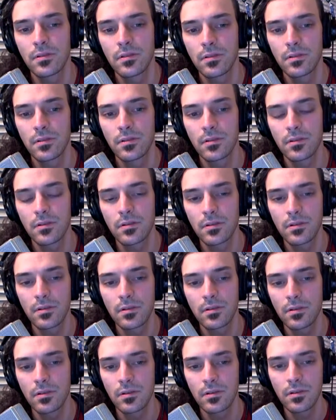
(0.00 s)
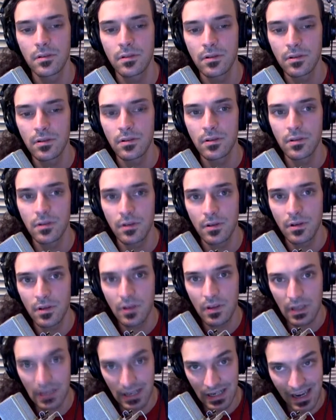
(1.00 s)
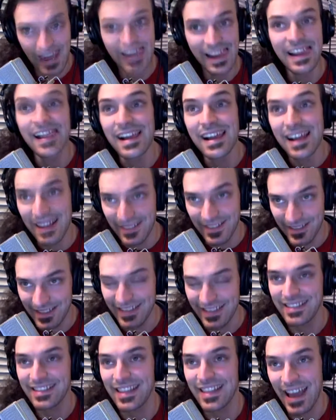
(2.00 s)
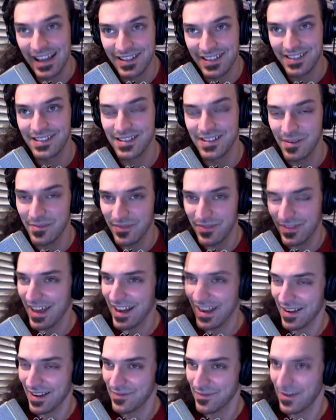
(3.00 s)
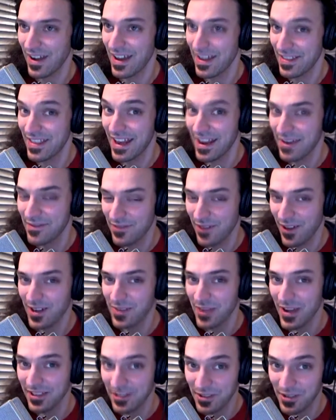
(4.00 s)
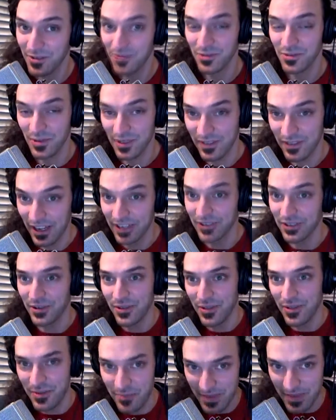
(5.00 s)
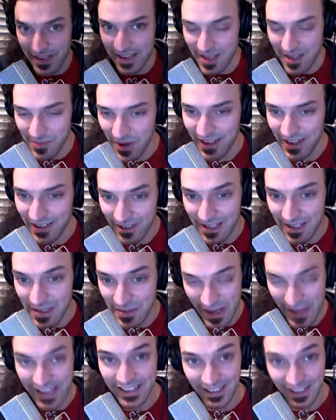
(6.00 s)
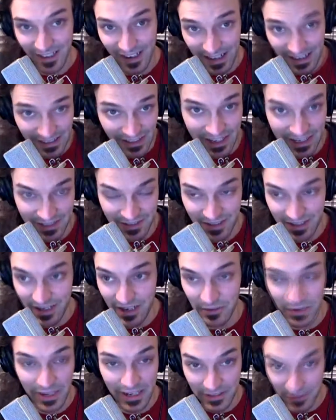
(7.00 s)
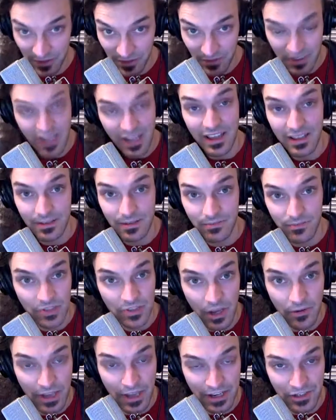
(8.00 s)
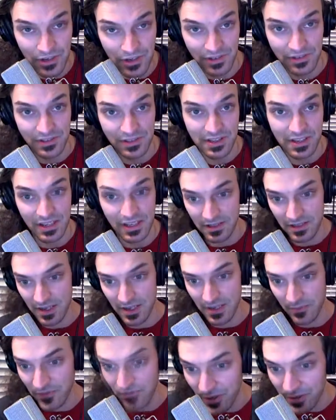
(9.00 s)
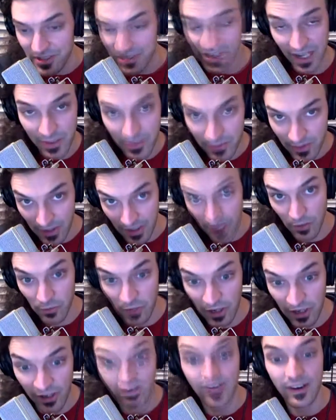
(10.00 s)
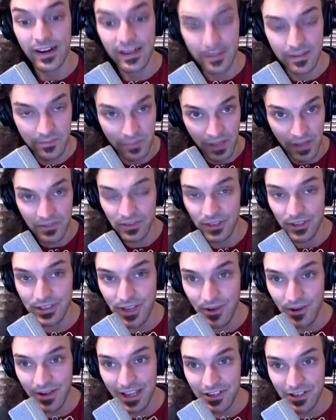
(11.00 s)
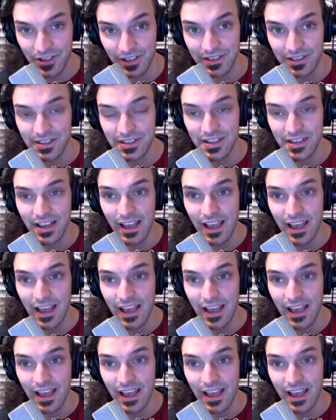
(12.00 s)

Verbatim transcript: users to listen to Pump Up the Volume? That's something that I've that I've thought about too, sort of under the Media Monarchy banner. I like, you know, I do take donations, and some folks set up, you know, recurring monthly donations.